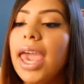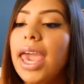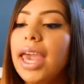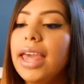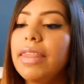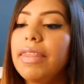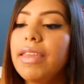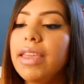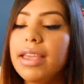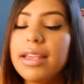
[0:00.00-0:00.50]

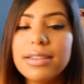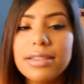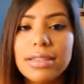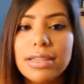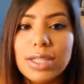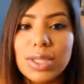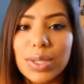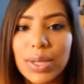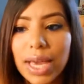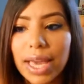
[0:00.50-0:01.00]
And the
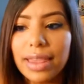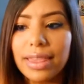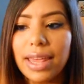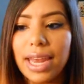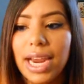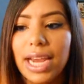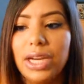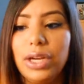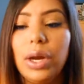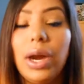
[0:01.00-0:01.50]
easiest way
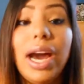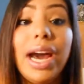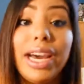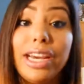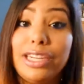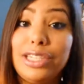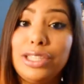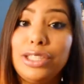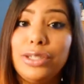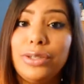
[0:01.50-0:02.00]
that I know
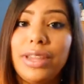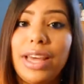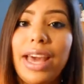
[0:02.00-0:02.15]
how to do